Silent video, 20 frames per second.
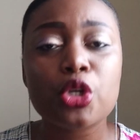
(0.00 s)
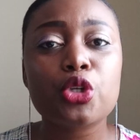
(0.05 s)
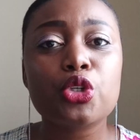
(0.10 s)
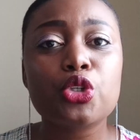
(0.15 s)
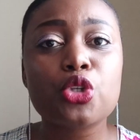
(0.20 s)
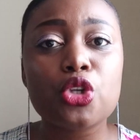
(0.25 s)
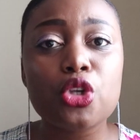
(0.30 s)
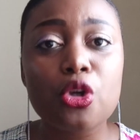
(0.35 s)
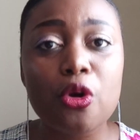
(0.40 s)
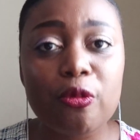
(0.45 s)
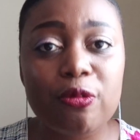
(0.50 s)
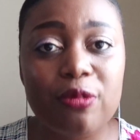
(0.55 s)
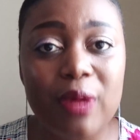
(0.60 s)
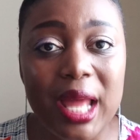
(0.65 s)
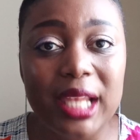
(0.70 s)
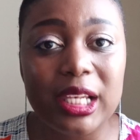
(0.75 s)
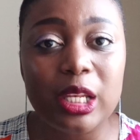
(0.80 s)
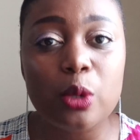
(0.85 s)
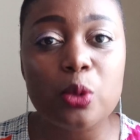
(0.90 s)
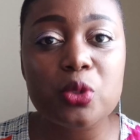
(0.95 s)
do your
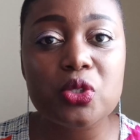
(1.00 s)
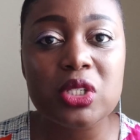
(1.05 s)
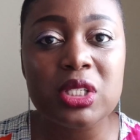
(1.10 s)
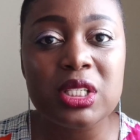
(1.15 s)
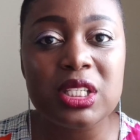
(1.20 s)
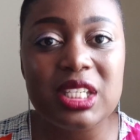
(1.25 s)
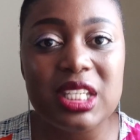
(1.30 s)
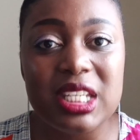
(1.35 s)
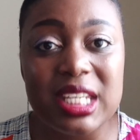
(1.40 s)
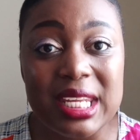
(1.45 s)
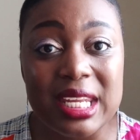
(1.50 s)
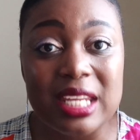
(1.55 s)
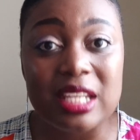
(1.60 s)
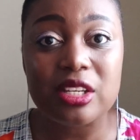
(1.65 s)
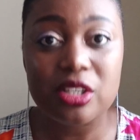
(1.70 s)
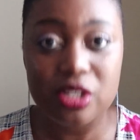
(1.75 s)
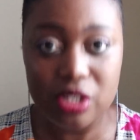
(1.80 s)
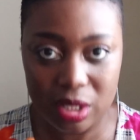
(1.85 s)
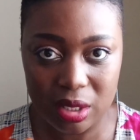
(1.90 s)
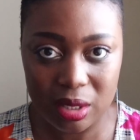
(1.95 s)
values
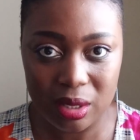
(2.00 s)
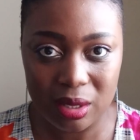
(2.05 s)
need